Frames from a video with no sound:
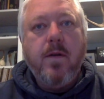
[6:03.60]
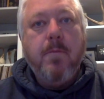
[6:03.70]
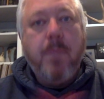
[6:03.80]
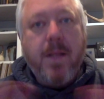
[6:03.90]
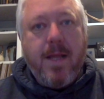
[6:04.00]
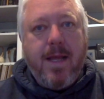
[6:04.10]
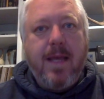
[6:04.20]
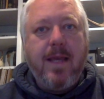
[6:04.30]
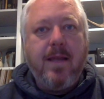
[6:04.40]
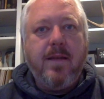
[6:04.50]

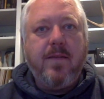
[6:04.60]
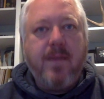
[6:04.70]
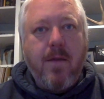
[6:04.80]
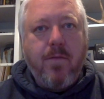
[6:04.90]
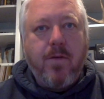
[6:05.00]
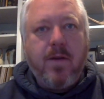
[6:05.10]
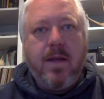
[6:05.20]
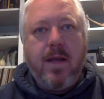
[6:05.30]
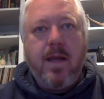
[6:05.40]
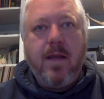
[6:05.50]
play and
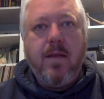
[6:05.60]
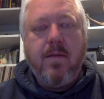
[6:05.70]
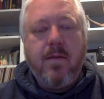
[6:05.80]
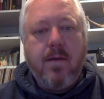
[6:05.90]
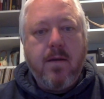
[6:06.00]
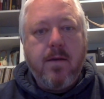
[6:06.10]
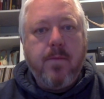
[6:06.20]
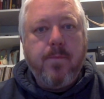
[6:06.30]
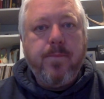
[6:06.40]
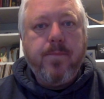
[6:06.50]
discovery and
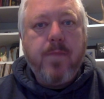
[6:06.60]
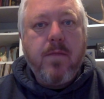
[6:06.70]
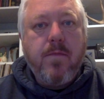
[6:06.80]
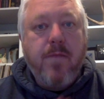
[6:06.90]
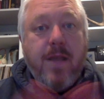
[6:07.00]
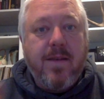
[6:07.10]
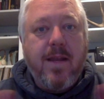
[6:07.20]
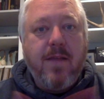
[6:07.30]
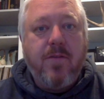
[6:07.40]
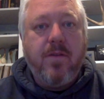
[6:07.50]

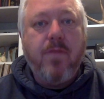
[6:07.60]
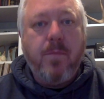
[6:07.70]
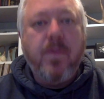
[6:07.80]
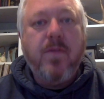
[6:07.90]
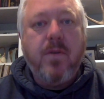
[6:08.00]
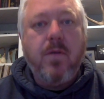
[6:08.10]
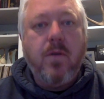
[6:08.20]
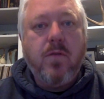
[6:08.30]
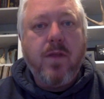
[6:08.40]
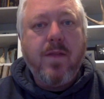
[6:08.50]
fascination from the
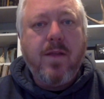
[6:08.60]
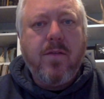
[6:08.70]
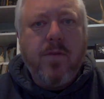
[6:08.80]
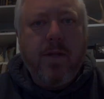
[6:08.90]
students. So I think it's really